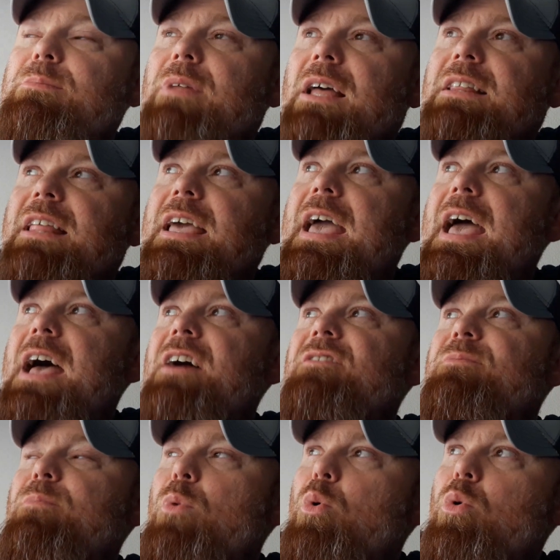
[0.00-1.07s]
like they
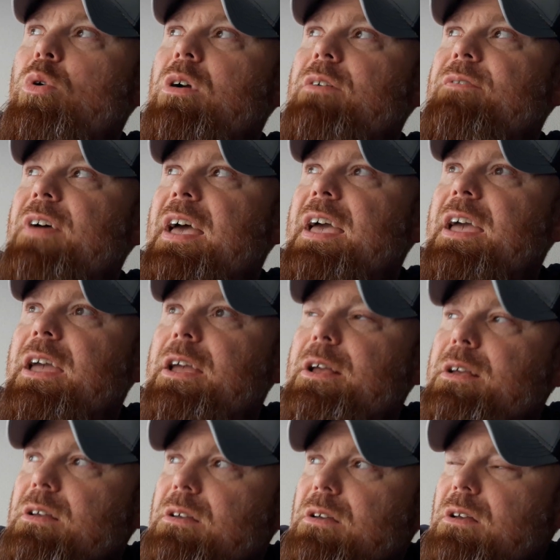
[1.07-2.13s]
have more of a,
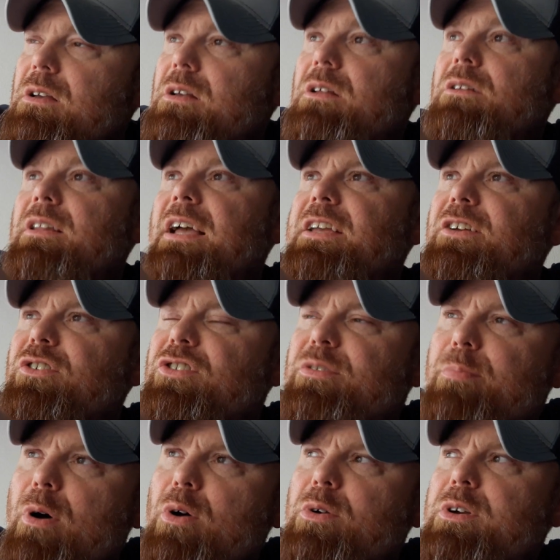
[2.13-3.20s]
like you're
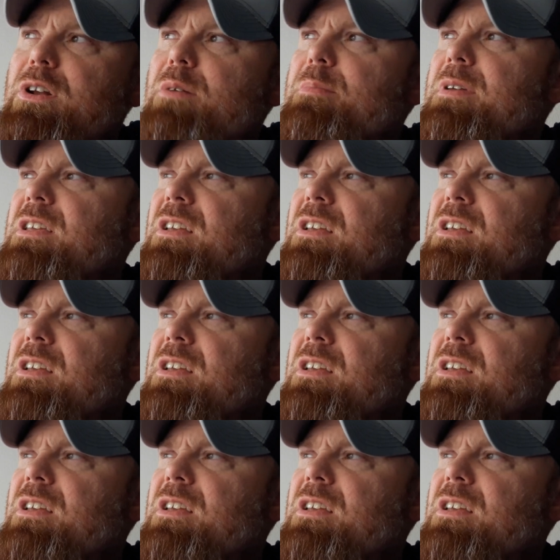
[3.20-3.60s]
smoking them and